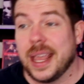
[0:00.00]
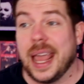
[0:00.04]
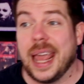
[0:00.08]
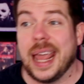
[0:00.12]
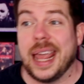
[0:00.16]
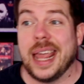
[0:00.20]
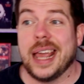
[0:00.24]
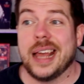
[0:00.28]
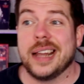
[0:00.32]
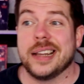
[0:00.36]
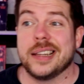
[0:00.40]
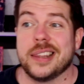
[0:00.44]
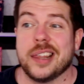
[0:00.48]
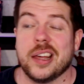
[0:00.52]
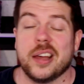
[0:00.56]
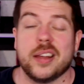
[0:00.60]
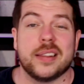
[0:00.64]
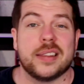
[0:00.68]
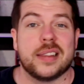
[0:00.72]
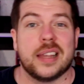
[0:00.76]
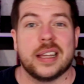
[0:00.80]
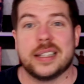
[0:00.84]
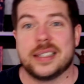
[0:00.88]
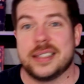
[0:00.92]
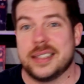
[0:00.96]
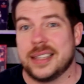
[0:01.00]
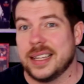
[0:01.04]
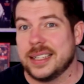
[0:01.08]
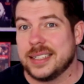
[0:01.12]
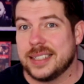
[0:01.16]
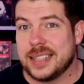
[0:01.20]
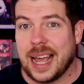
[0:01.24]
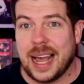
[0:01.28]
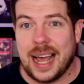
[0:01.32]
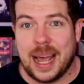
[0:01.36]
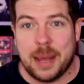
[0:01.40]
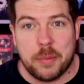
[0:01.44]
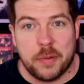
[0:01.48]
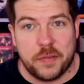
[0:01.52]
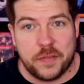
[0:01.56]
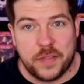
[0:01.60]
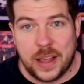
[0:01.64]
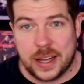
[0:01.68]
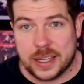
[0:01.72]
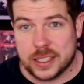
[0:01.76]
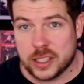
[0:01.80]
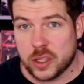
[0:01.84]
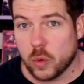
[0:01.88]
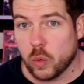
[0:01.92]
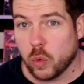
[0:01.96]
And the time
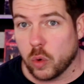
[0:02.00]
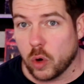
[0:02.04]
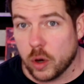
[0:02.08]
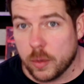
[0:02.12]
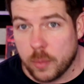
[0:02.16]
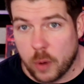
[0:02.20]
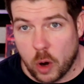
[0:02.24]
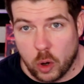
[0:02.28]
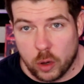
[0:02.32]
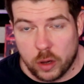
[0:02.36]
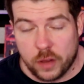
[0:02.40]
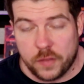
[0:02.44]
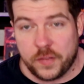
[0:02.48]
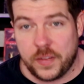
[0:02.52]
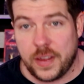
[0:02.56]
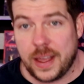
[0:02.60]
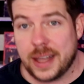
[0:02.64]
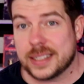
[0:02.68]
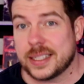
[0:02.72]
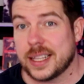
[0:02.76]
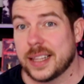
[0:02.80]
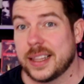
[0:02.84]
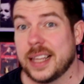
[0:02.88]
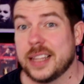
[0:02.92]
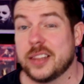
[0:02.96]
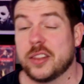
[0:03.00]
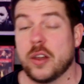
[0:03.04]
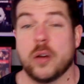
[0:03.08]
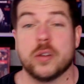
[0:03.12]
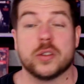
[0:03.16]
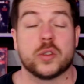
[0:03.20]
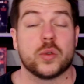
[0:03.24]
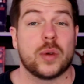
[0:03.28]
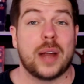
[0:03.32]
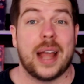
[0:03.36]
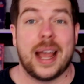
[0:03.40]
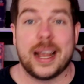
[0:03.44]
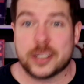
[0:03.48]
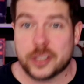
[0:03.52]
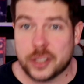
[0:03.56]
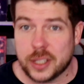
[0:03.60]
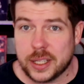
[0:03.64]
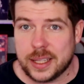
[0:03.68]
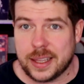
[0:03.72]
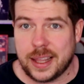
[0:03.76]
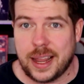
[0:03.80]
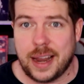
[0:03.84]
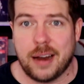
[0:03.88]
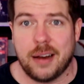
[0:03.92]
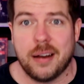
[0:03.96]
effects, the wormhole effects, I think those were actually
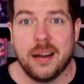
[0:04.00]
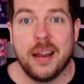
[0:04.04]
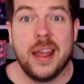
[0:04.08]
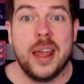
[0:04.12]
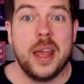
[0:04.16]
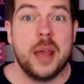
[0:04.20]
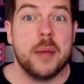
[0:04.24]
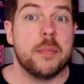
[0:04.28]
there.